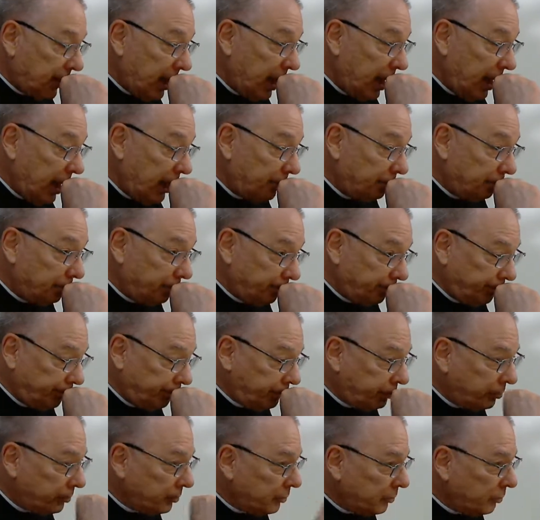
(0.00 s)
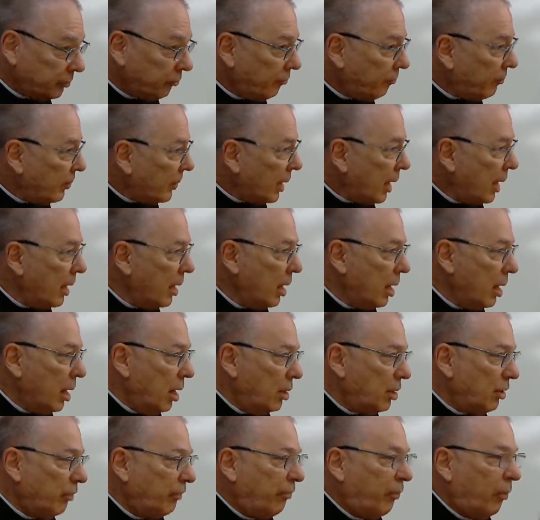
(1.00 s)
And
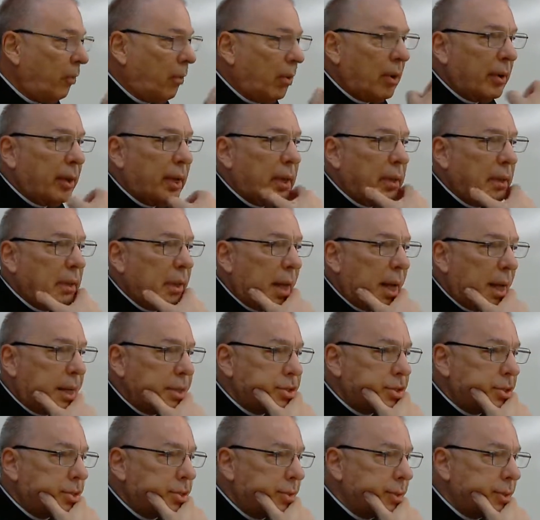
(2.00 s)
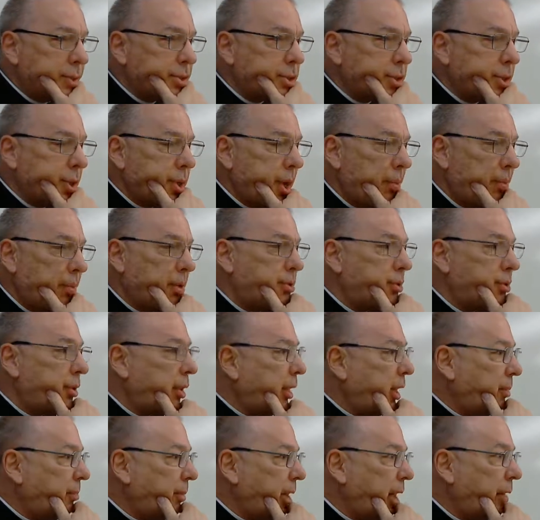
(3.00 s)
the 4 in the high schools, and we're
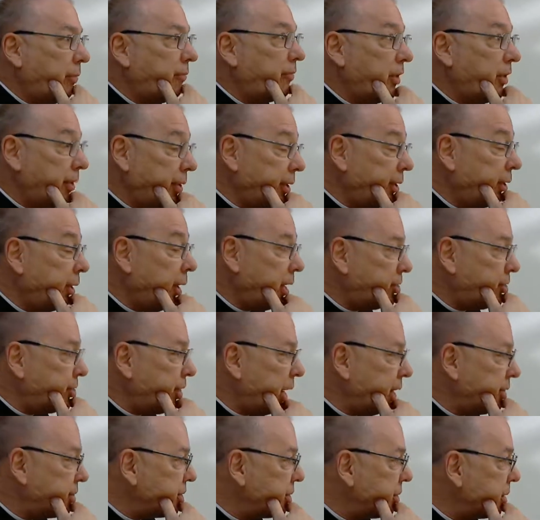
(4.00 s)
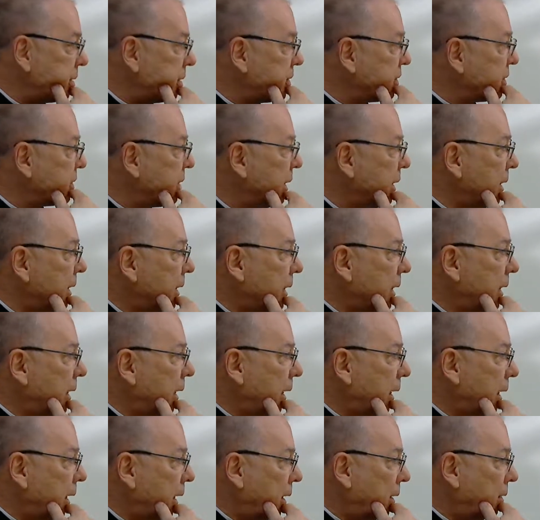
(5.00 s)
talking about very large high schools,
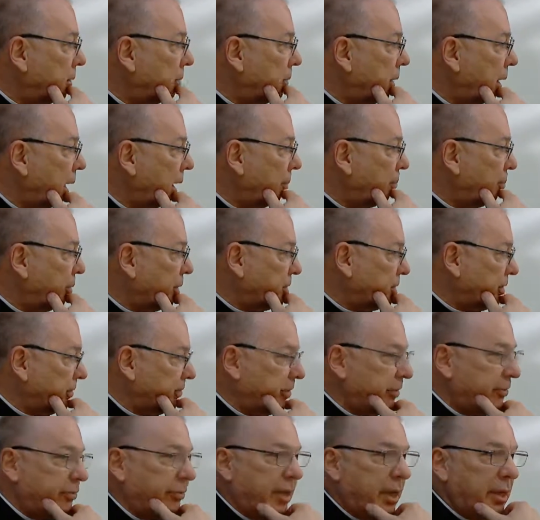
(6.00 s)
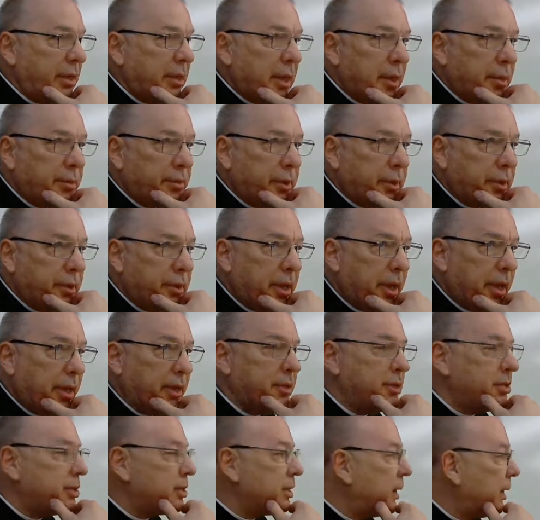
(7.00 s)
upwards of 1,500
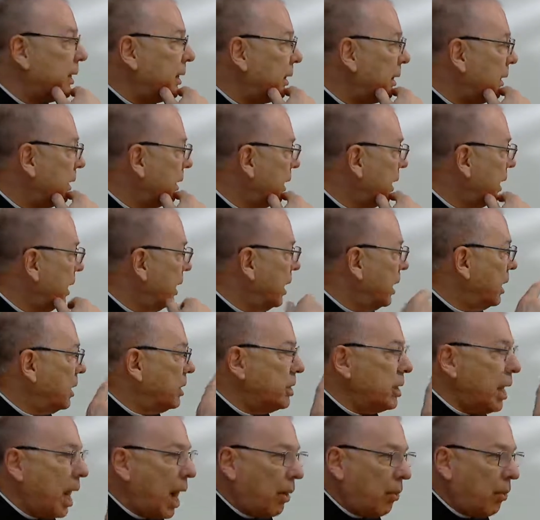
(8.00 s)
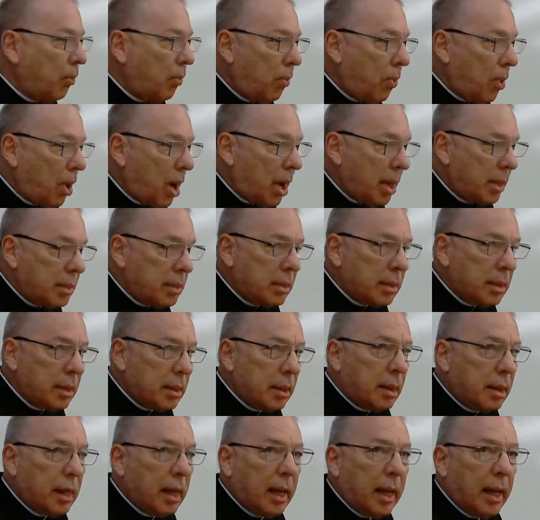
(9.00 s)
kids, not one
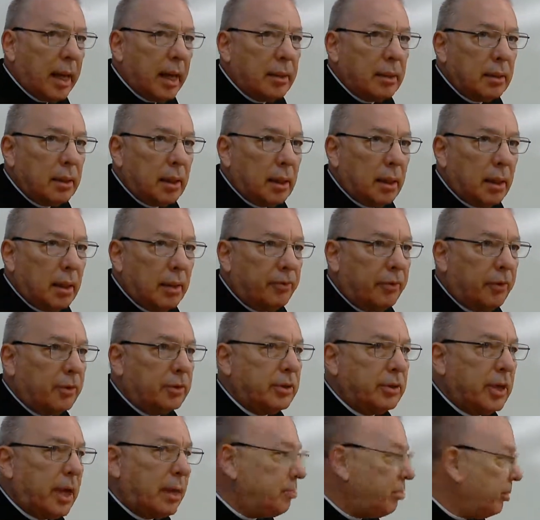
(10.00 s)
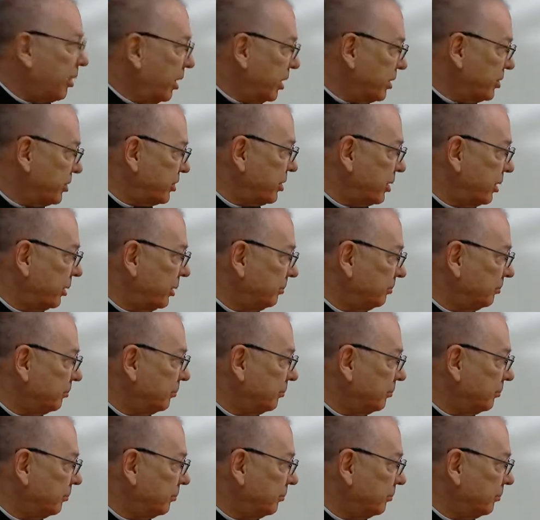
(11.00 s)
had a full-time priest.